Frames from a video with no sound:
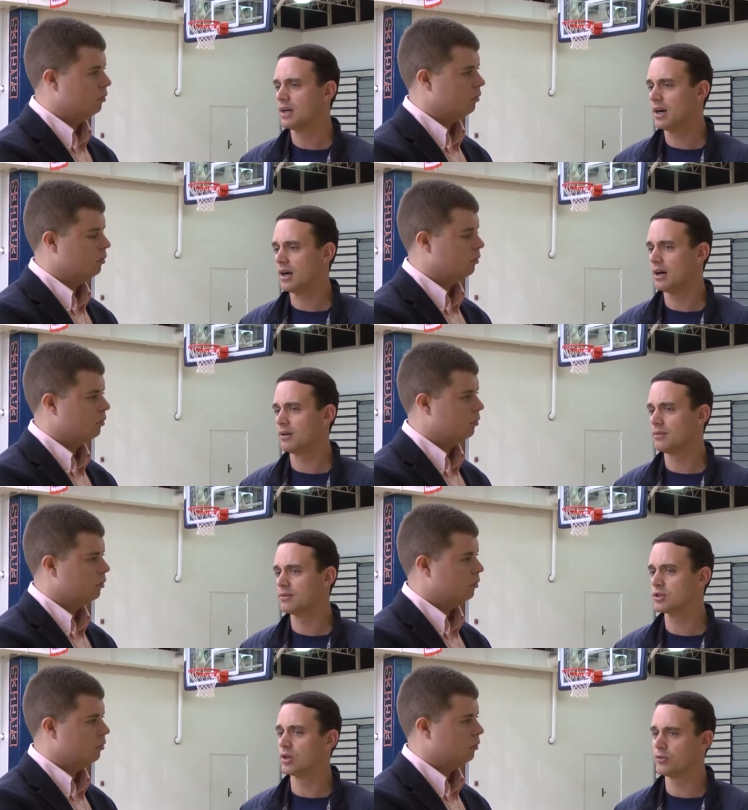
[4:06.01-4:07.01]

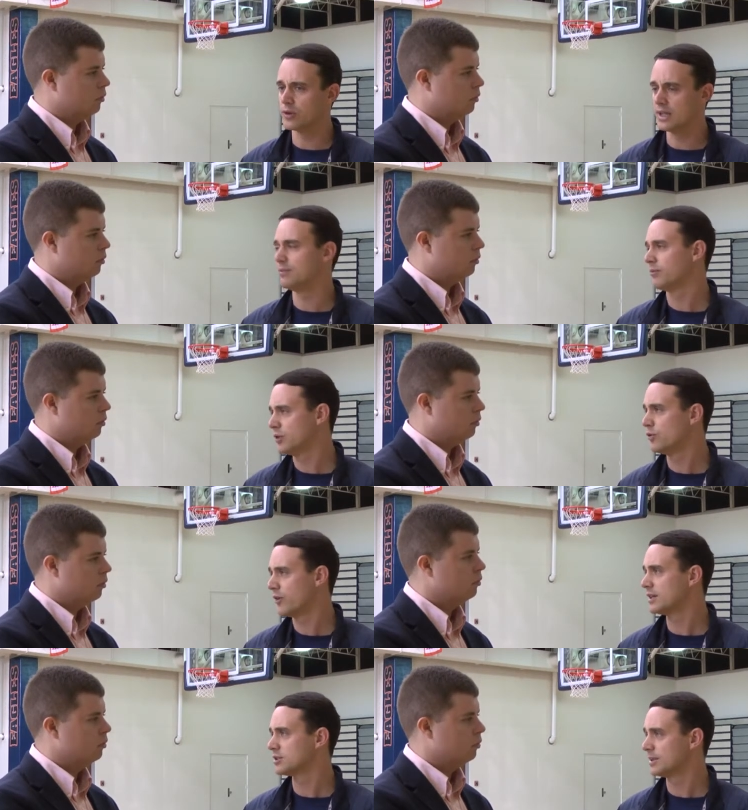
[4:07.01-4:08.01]
Speaker 1: so that if we do
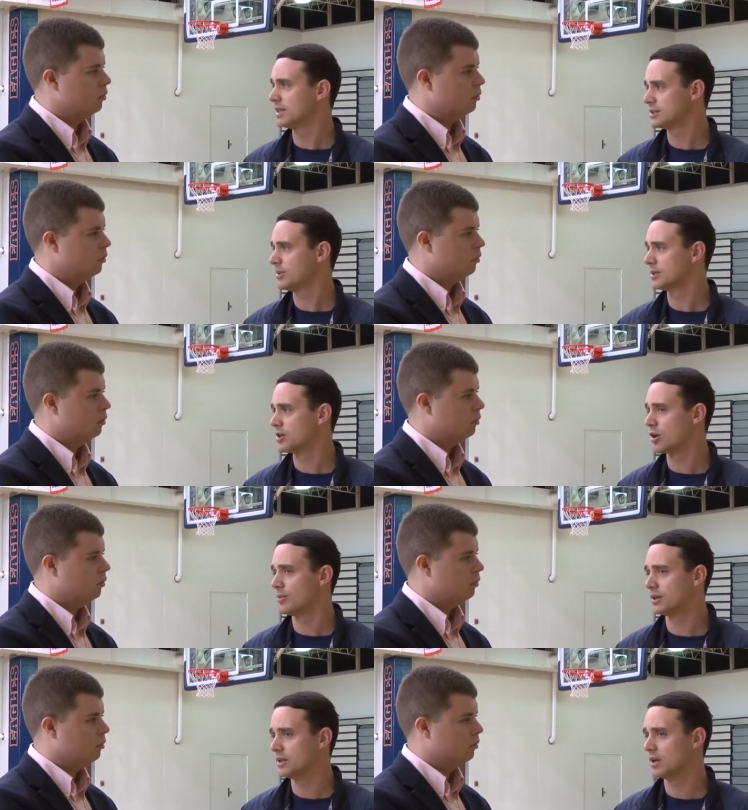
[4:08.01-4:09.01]
face them in the NCAA
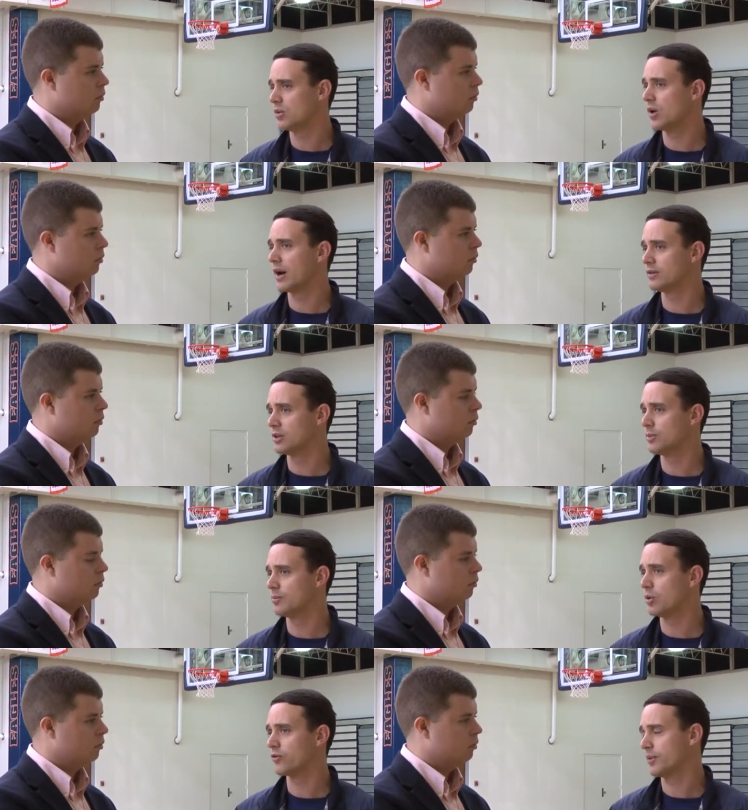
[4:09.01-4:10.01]
tournament, you know, we'll have a little bit
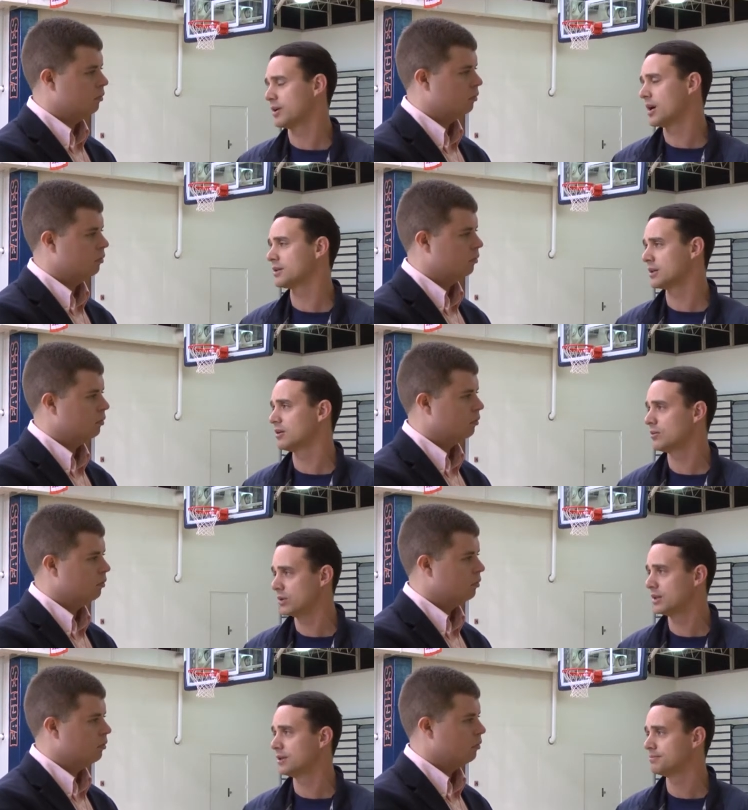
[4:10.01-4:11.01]
more familiarity
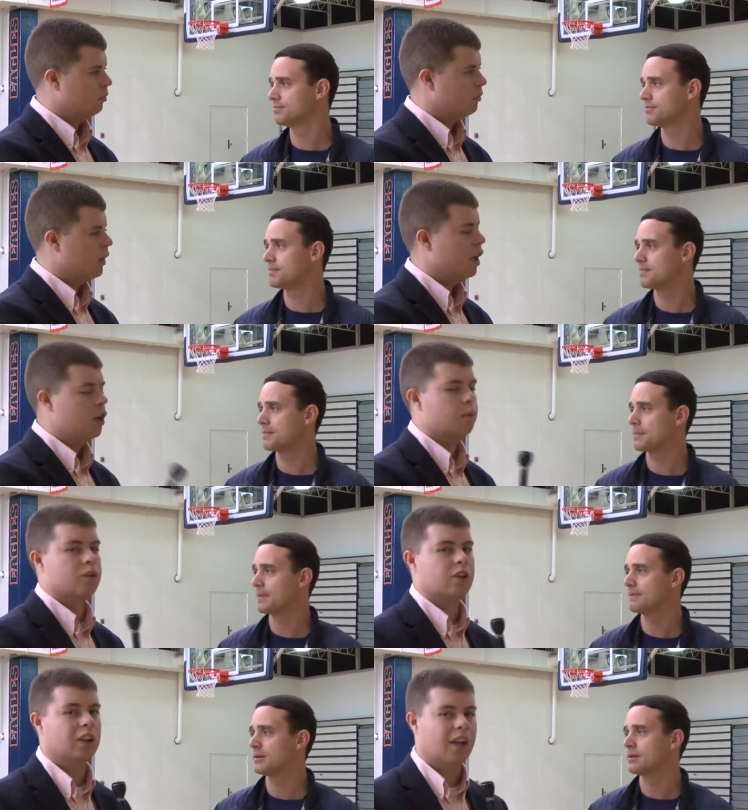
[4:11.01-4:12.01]
with them.
Speaker 2: You
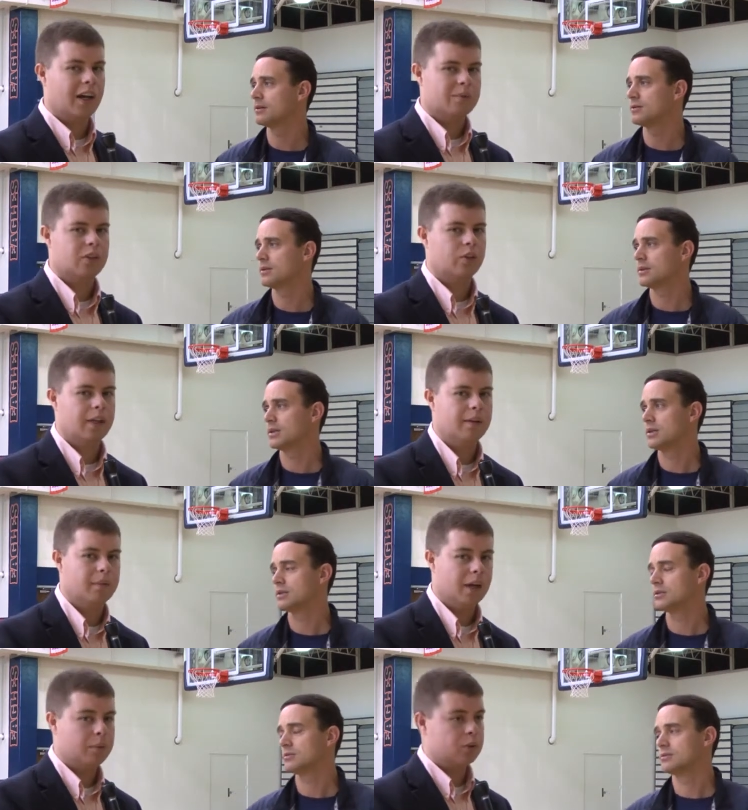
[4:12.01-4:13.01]
mentioned the Limestone game
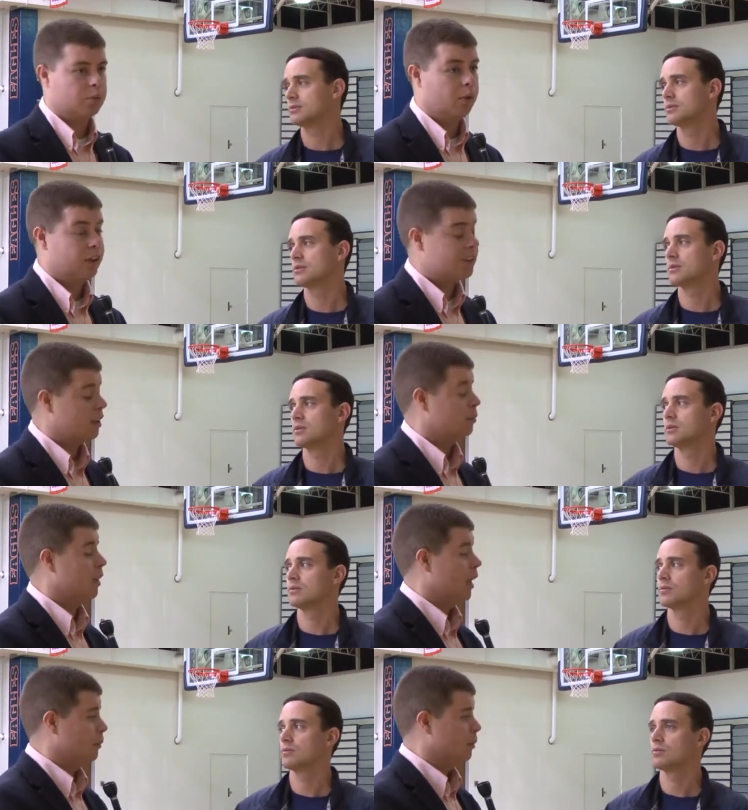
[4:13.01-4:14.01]
got postponed. That's going to
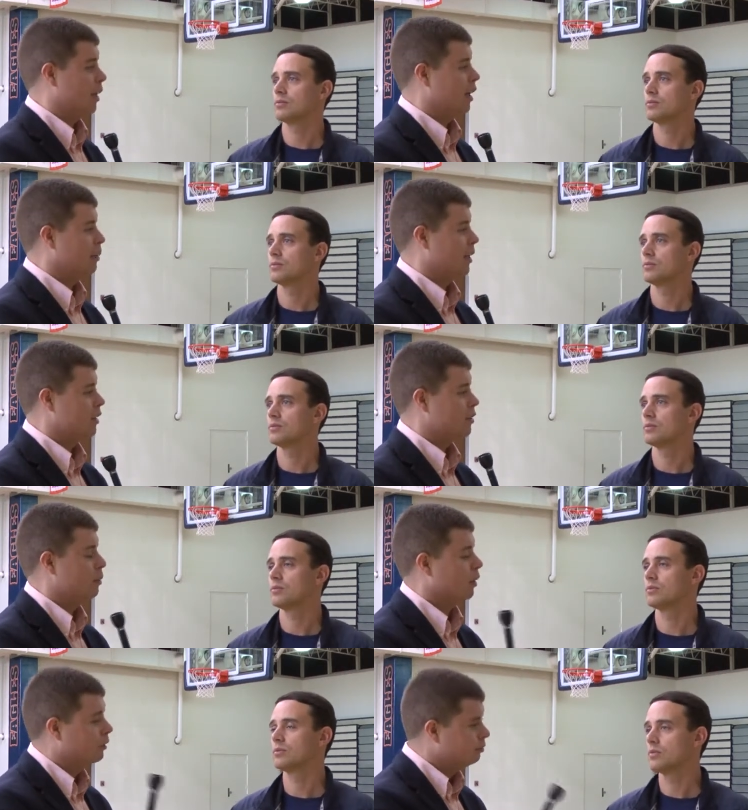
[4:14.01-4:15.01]
now be made up in
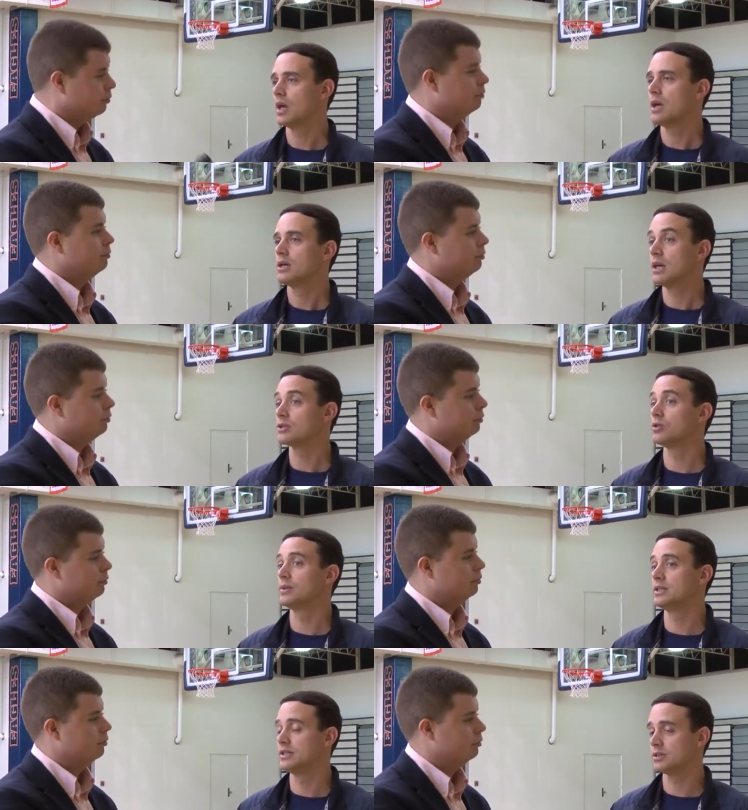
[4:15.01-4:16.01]
December.
Speaker 1: Yeah, it's going
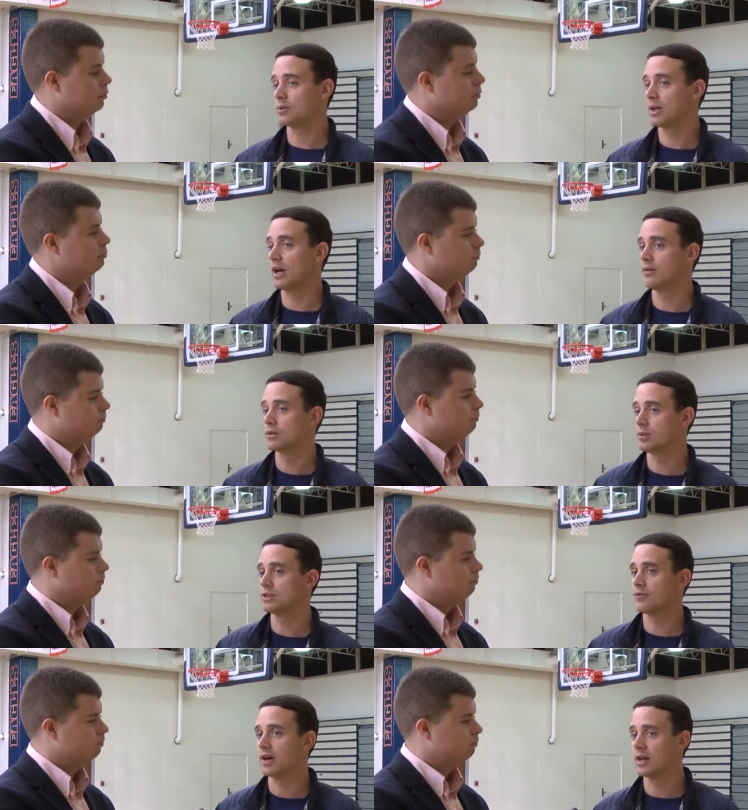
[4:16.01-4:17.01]
to be December 11th. We
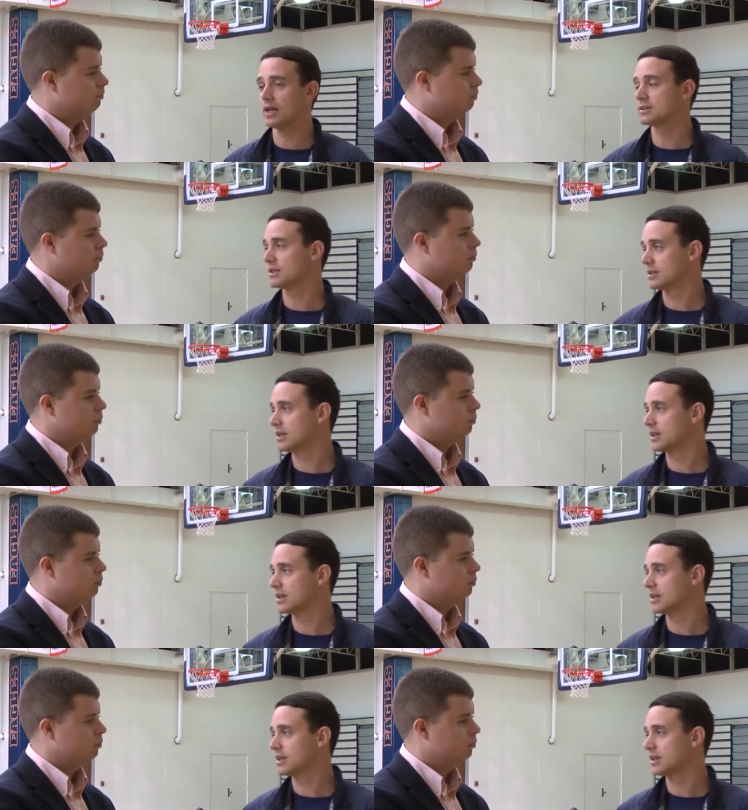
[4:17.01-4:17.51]
just finalized that